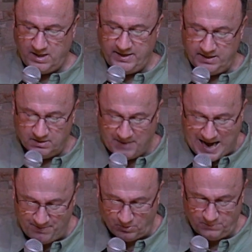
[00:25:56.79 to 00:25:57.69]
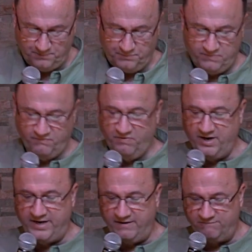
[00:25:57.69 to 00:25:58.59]
in the Bible,
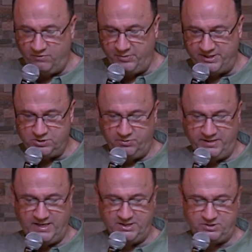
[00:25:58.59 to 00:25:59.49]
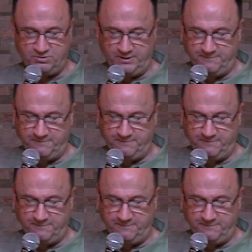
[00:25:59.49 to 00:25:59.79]
very influential in history.